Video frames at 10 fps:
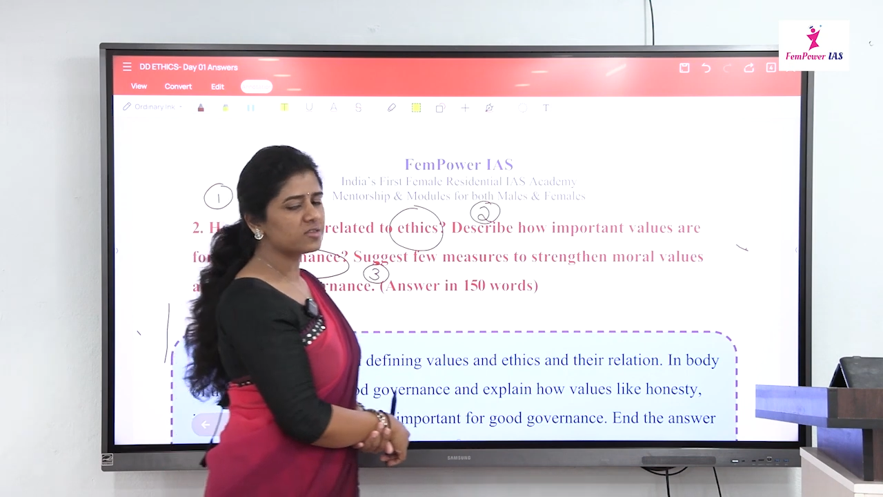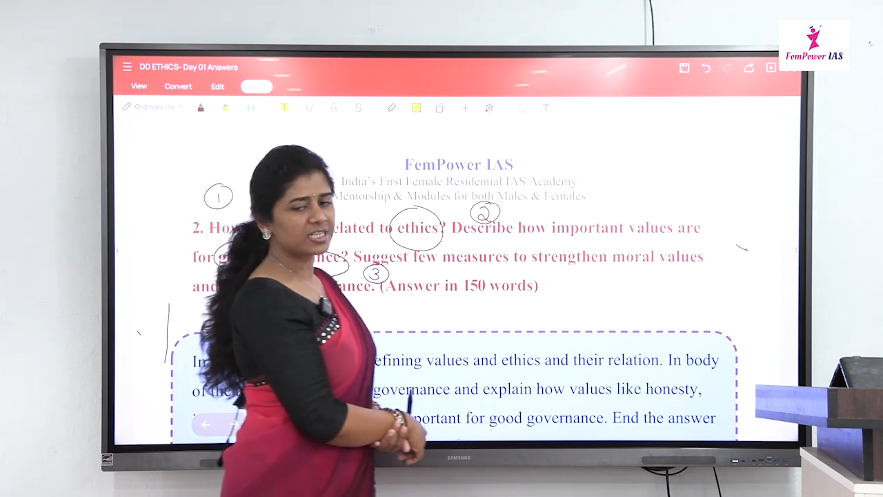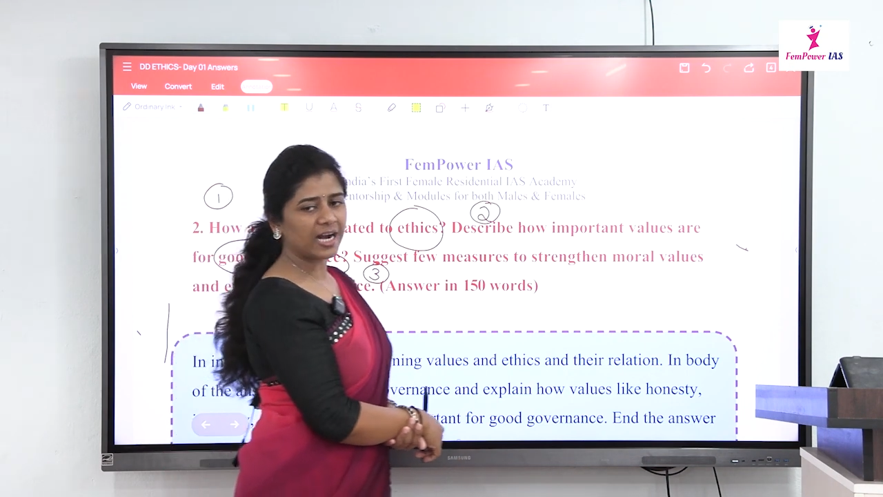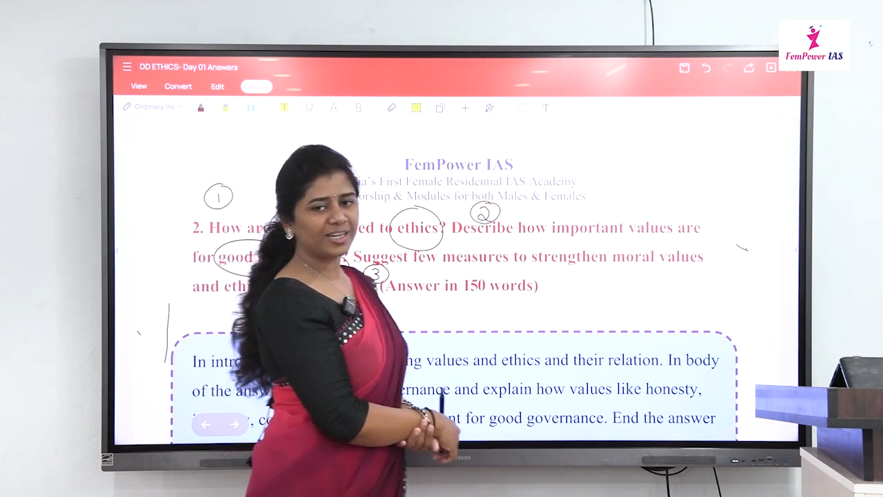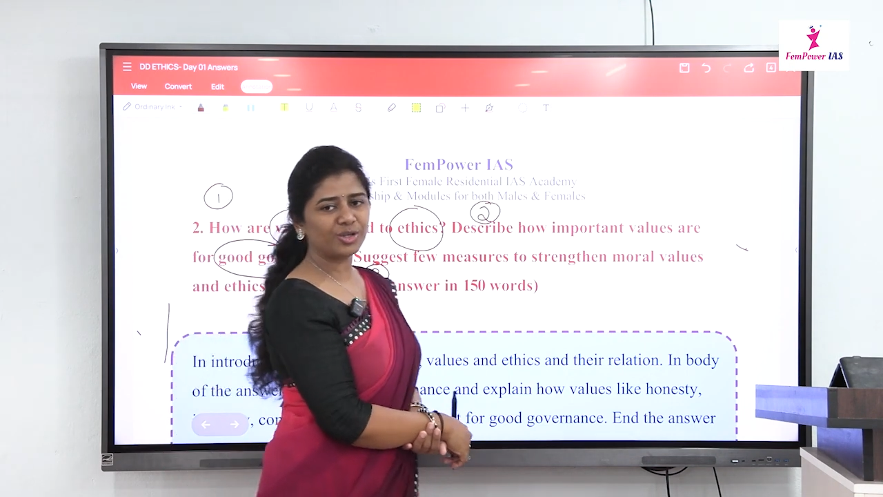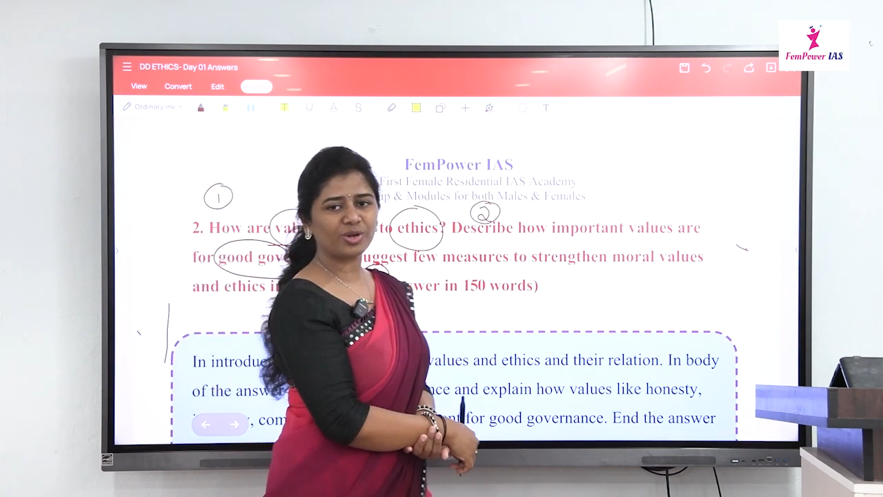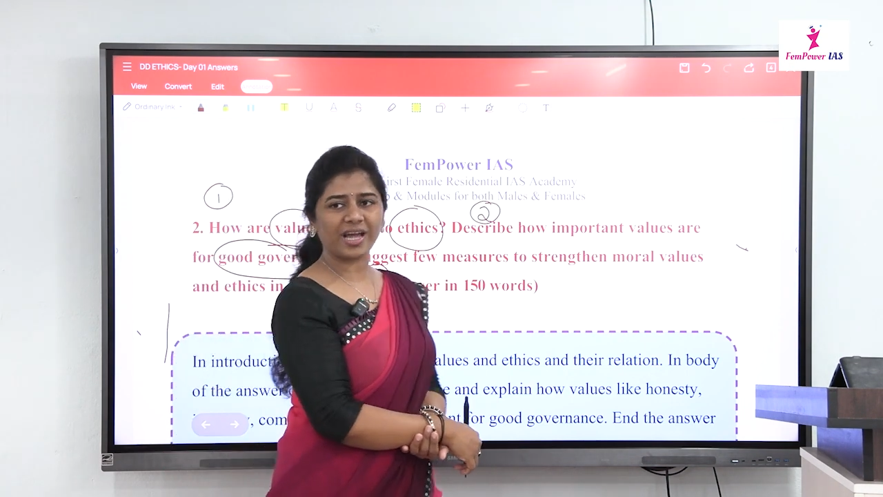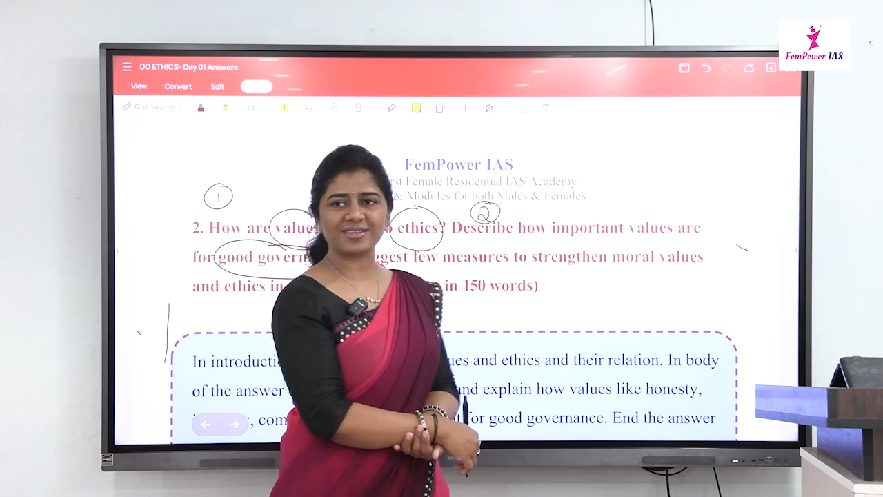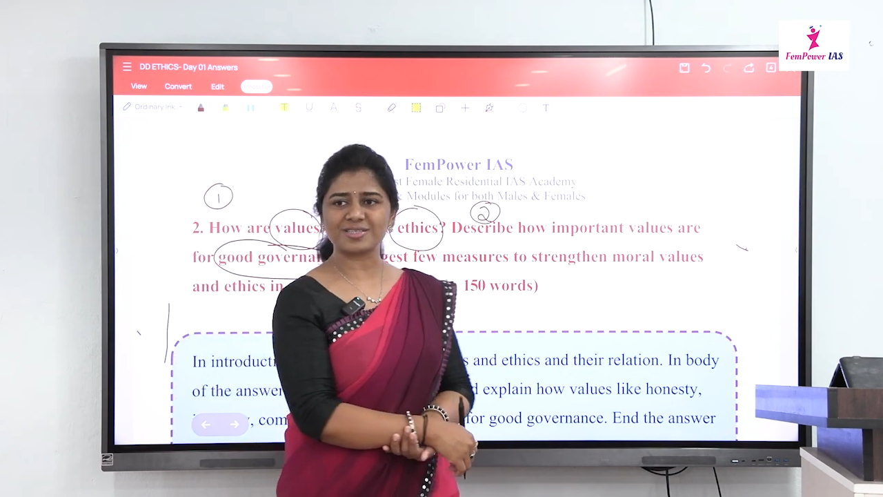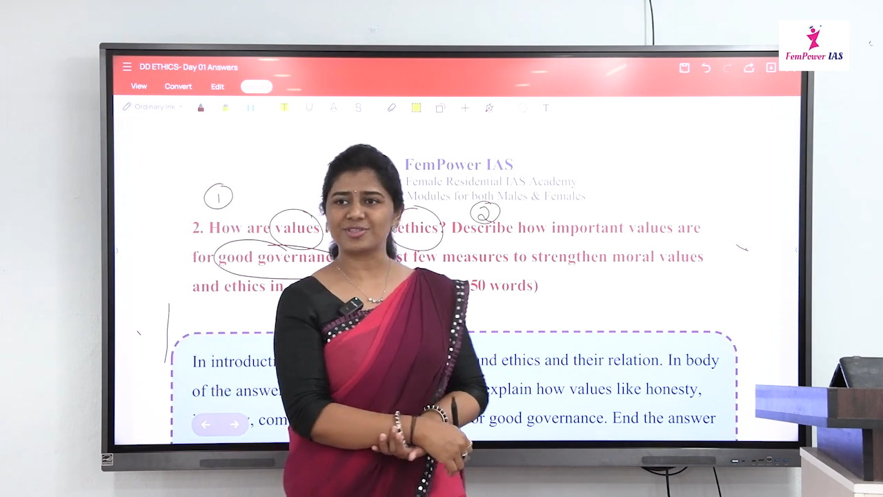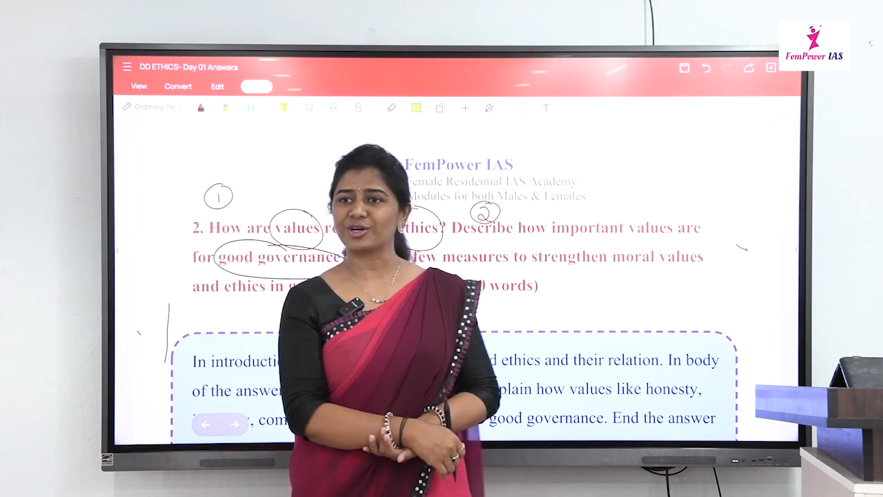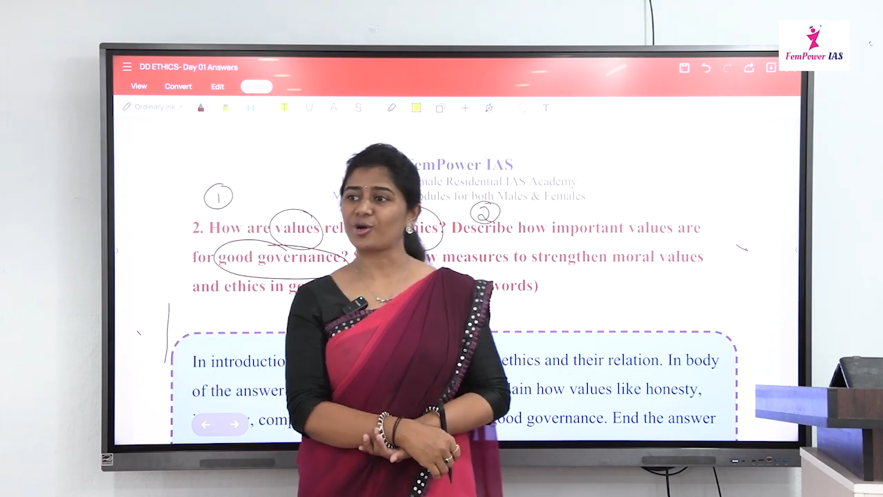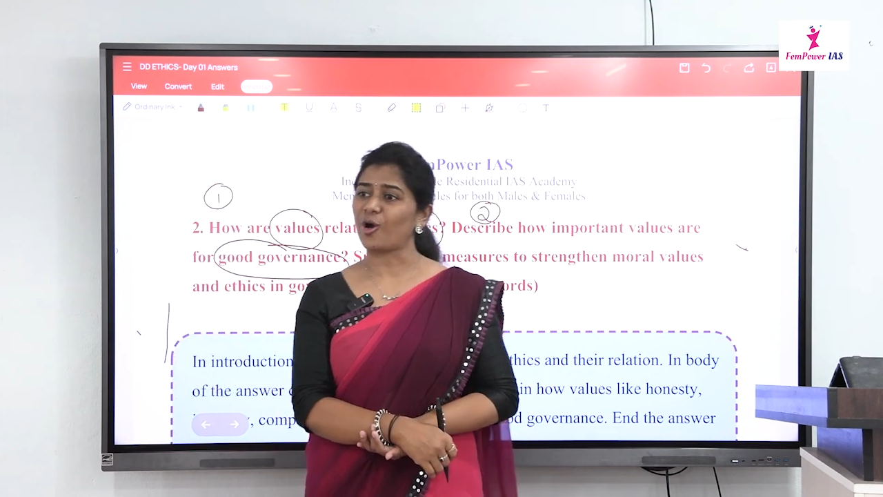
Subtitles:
of starting your answers with a